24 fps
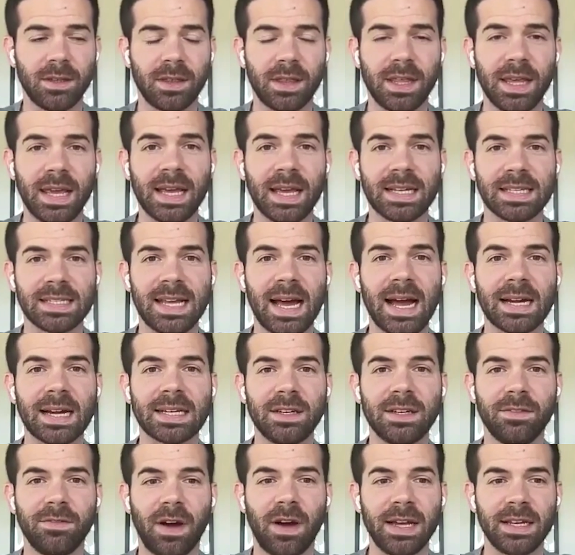the exact
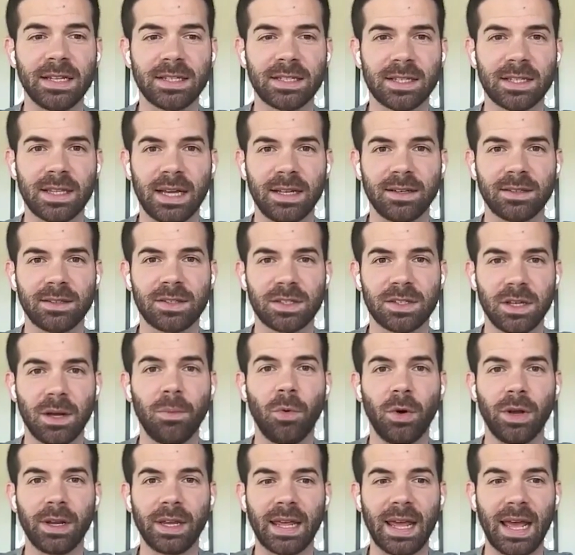advice that
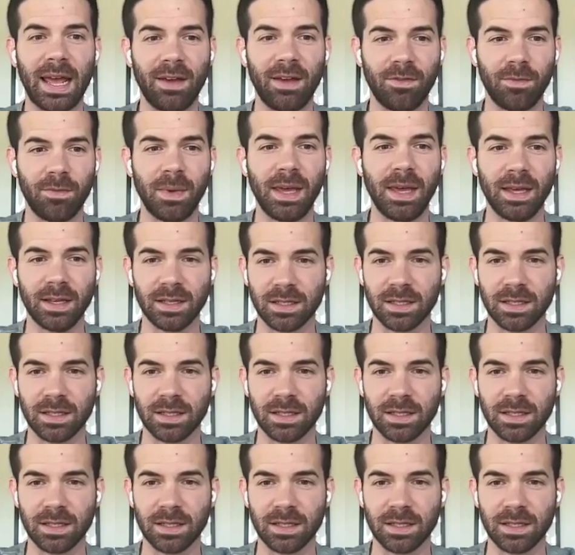someone gave me.